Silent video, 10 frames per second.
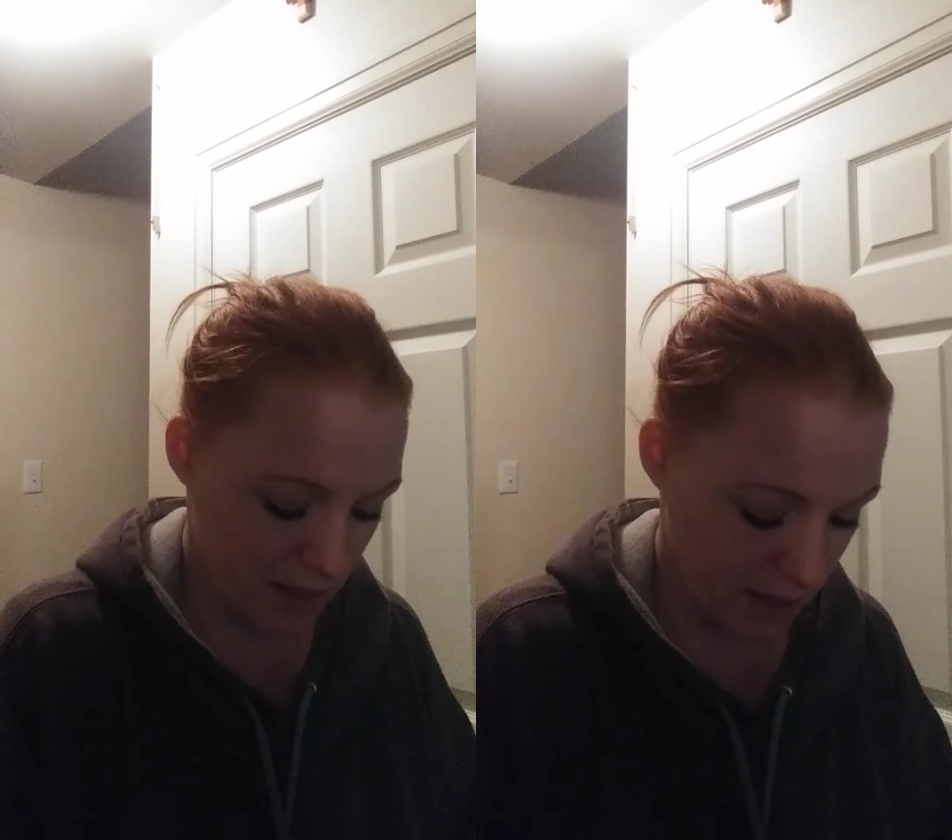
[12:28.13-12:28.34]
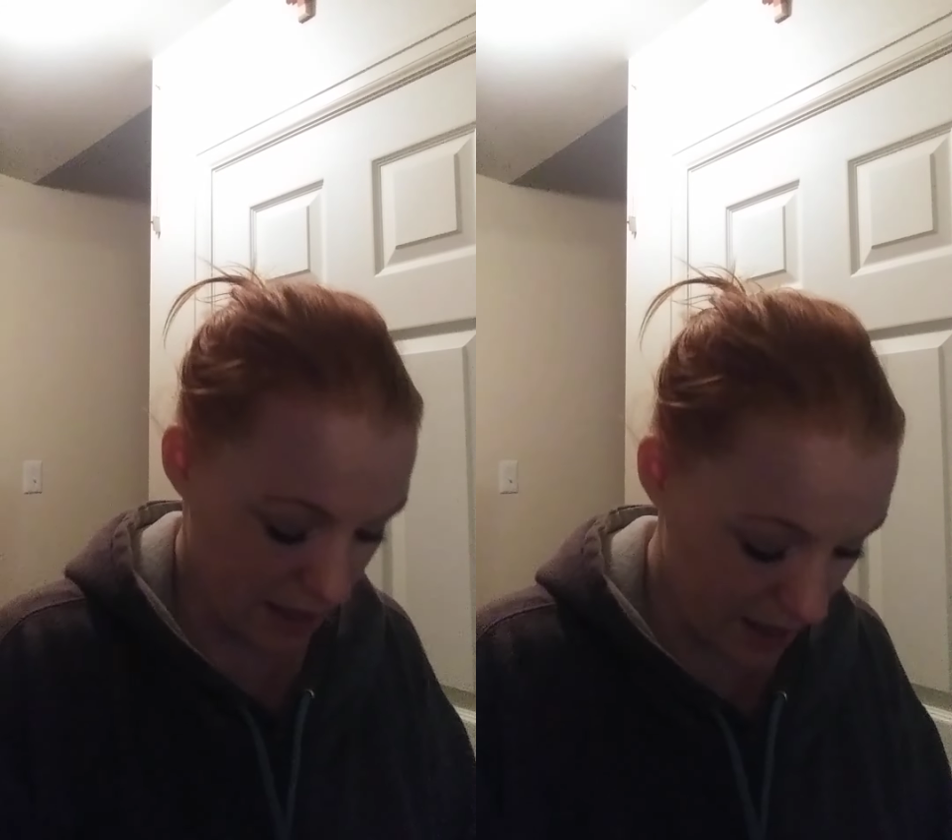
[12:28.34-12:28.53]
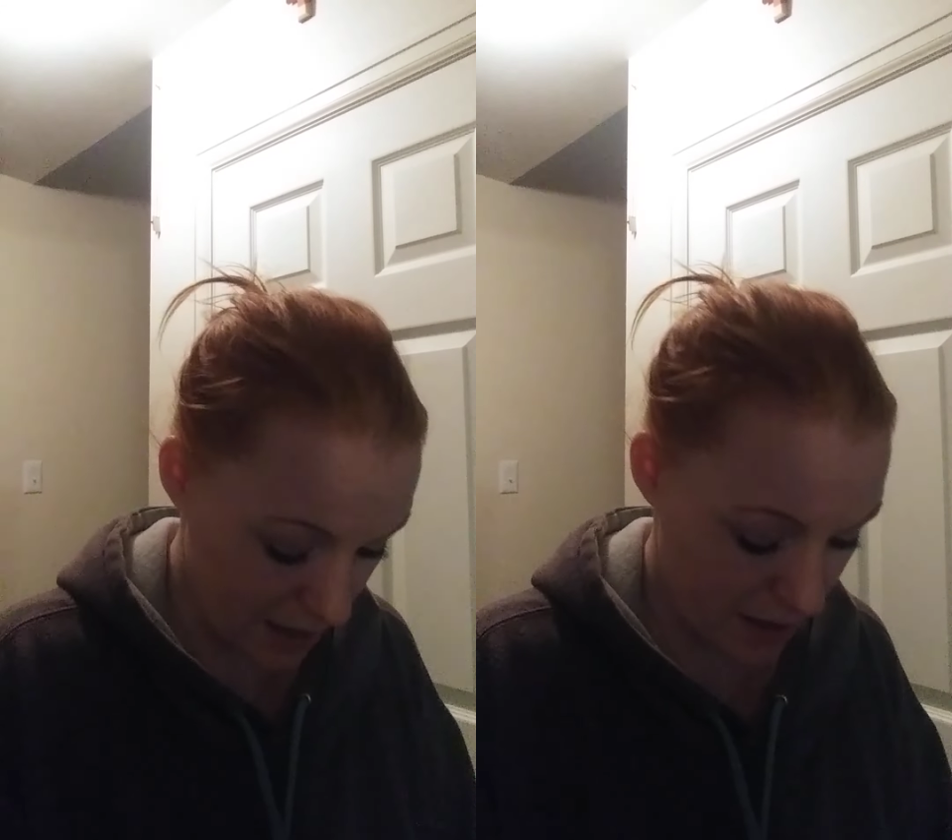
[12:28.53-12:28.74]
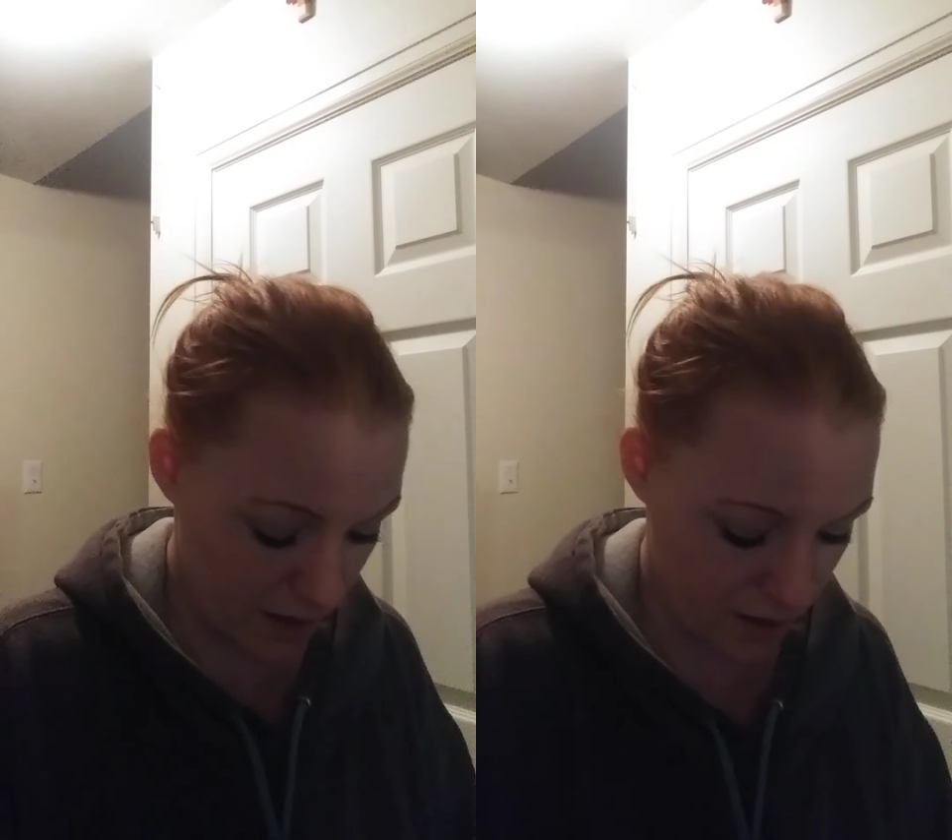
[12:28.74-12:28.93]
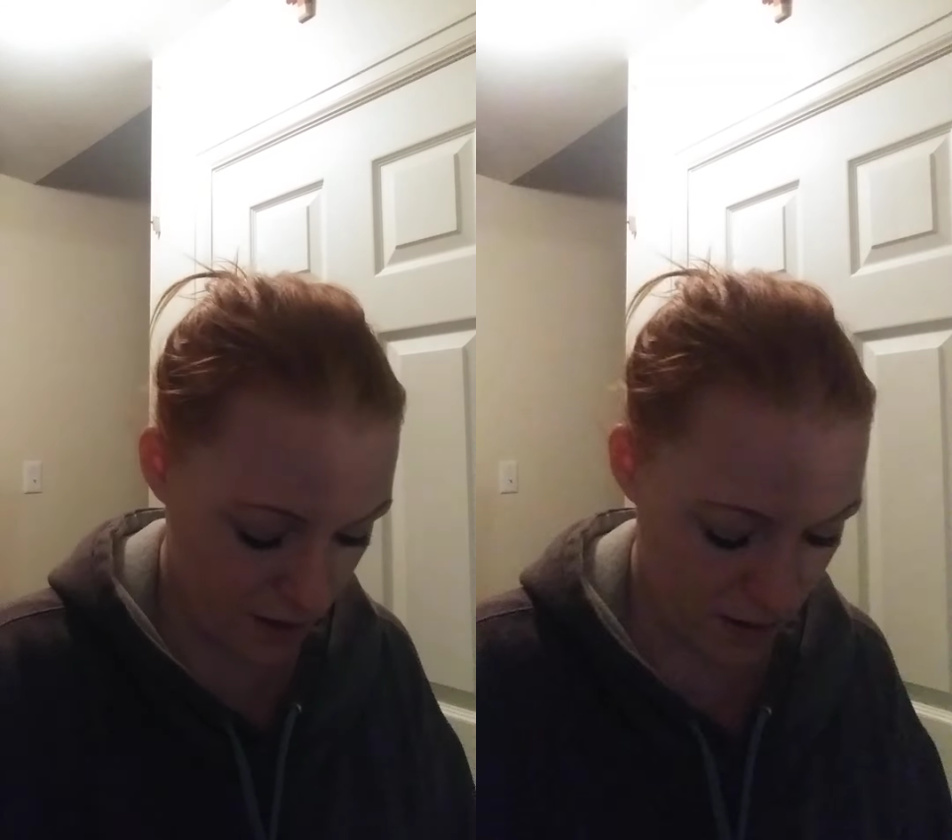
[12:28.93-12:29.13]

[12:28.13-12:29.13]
today